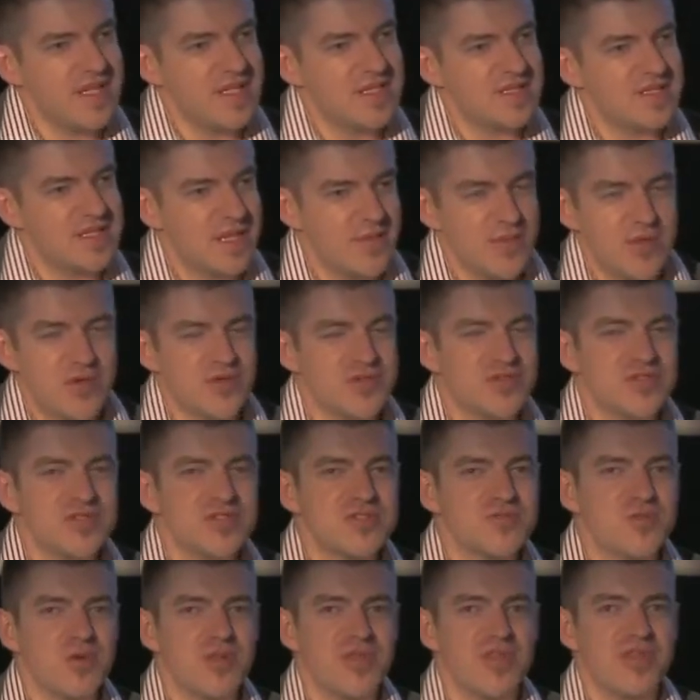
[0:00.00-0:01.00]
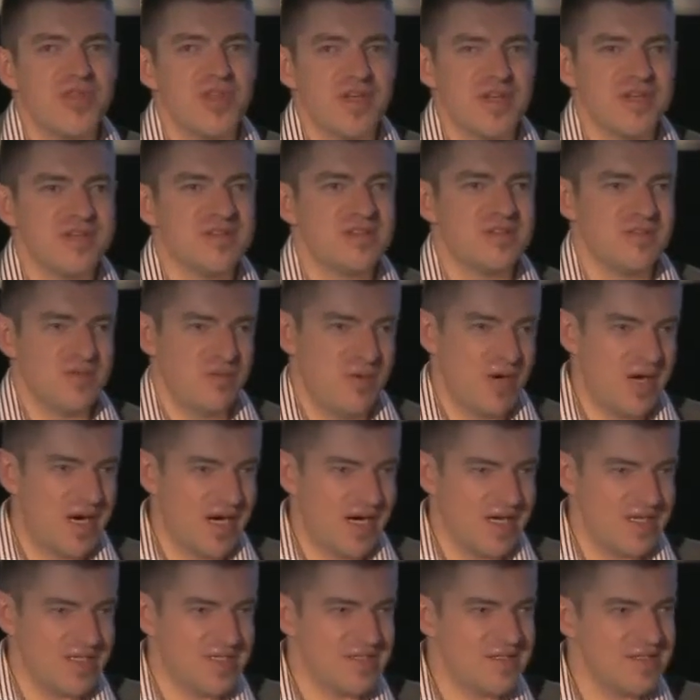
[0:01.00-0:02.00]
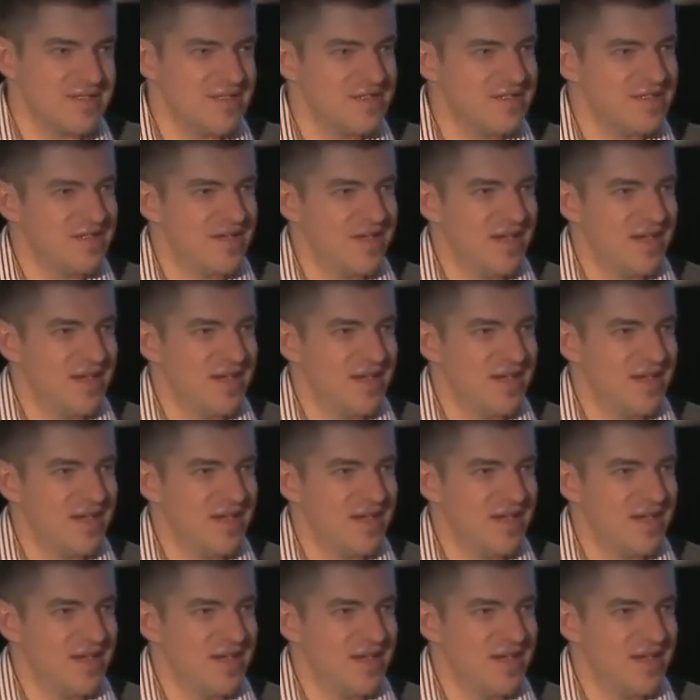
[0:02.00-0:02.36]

Some users would think twice